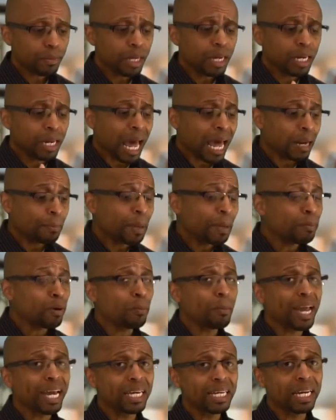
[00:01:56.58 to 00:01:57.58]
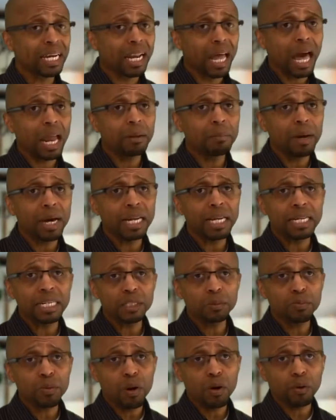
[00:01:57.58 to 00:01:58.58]
A lot of people are making a lot of money in
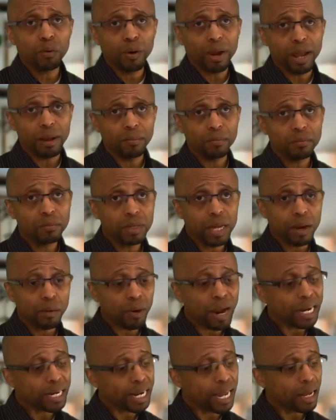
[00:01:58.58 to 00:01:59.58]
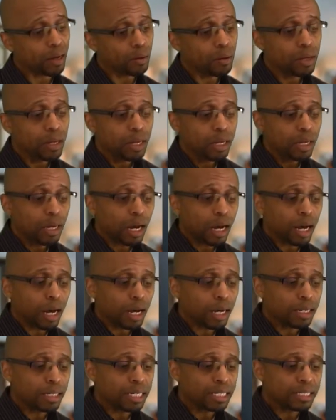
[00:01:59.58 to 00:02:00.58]
this program. Okay, right now,
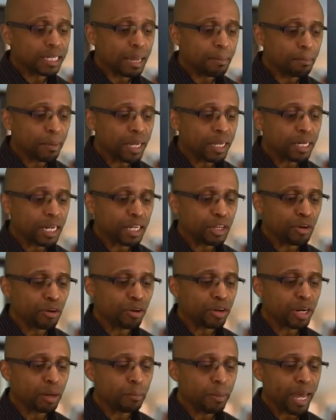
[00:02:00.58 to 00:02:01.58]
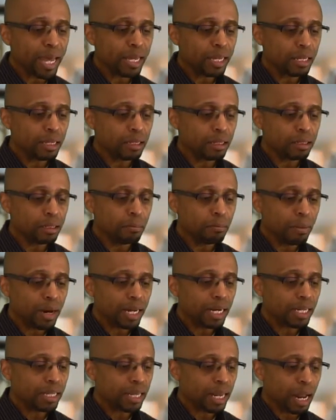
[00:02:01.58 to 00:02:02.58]
does that mean that you're gonna make the
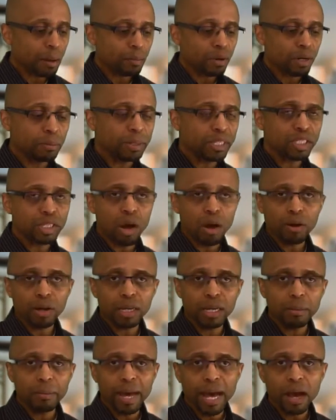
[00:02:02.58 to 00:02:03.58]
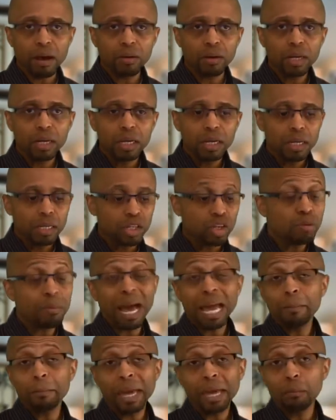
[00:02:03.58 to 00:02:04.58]
money that I'm be talking about? You
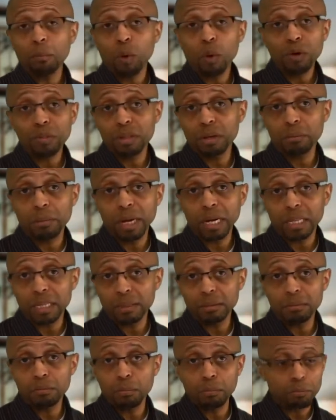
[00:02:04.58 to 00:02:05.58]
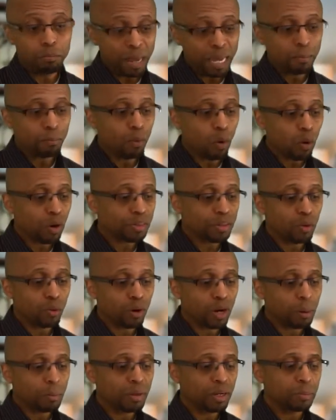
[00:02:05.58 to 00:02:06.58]
might make more than
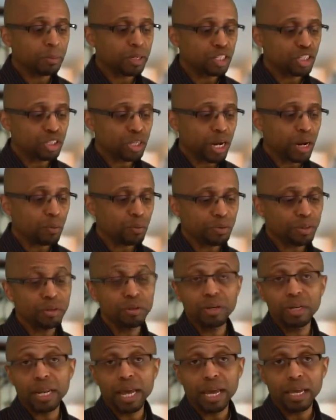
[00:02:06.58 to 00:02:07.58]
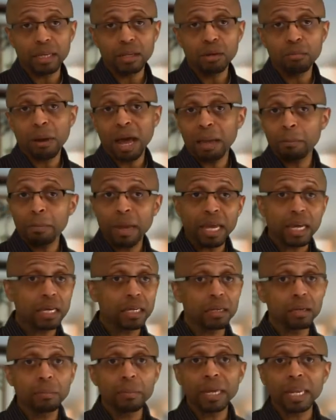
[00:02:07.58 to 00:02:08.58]
what I'm gonna be sharing with you today. You might make a
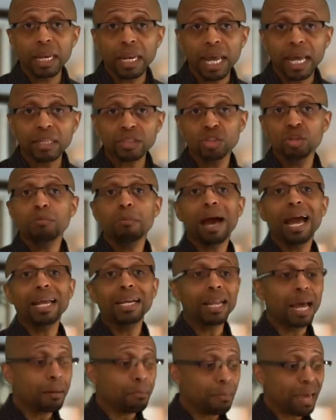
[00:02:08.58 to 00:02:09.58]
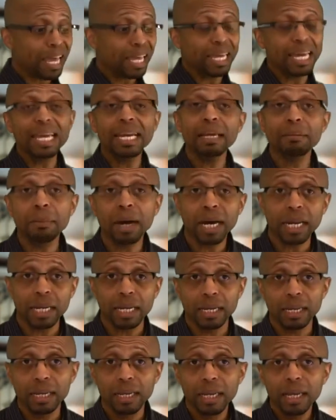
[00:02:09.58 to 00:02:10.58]
little bit less. You might not make any money.
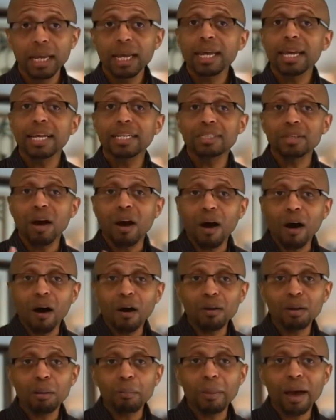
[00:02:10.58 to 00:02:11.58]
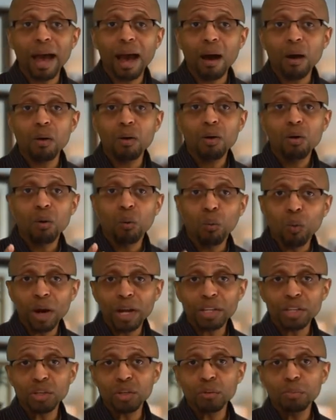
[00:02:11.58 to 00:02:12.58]
It's all about
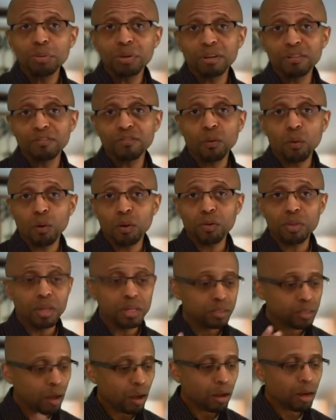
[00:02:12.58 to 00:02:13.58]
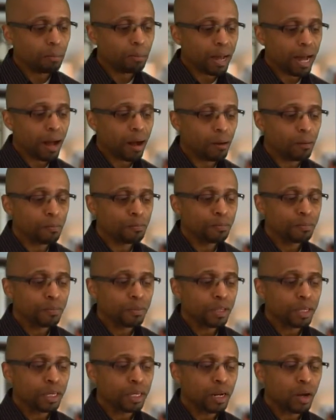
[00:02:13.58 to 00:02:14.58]
what you put forth. It's all about,
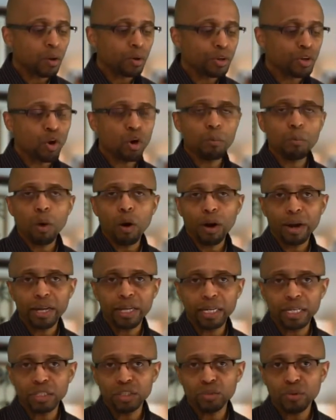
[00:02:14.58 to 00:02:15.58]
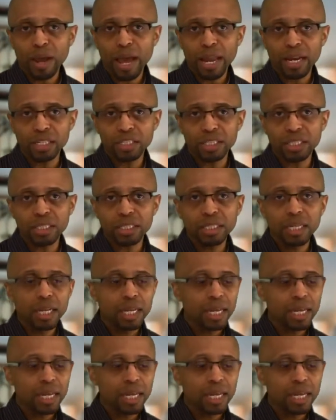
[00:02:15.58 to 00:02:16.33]
your marketing strategies,